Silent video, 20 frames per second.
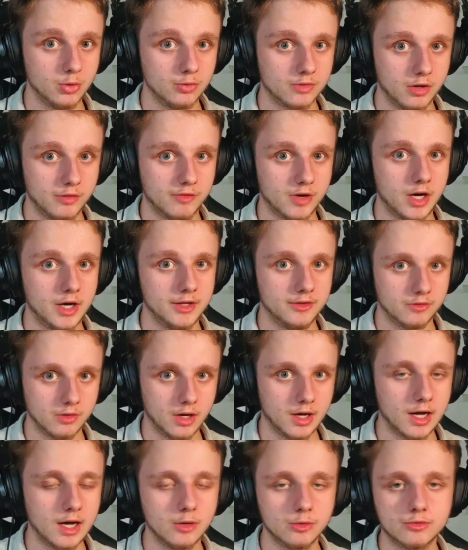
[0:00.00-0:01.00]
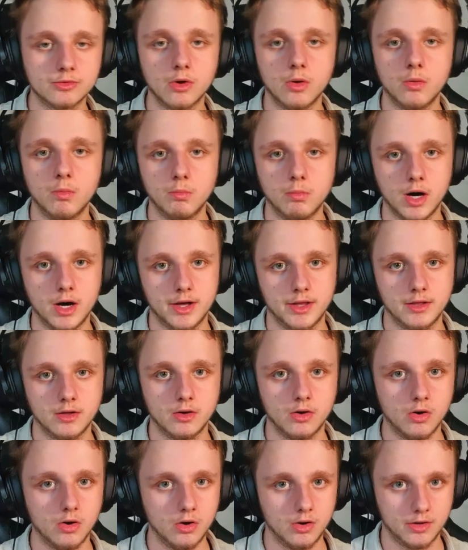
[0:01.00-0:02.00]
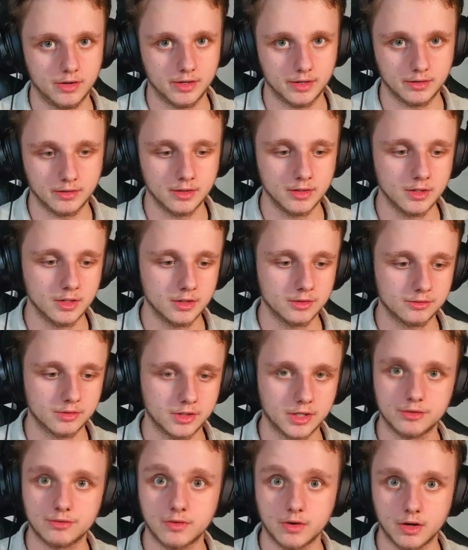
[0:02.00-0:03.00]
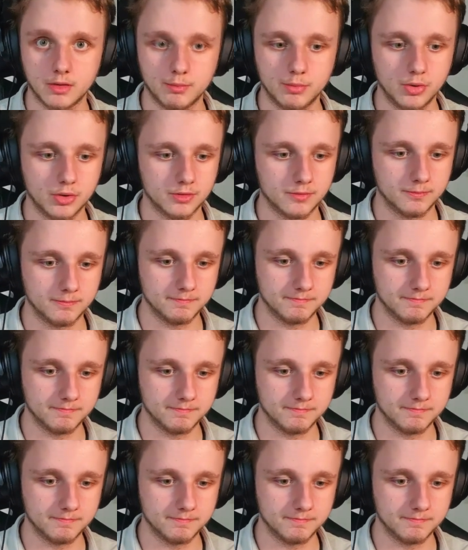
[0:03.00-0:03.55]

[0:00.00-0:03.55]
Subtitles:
have auto buy on, so that's very important.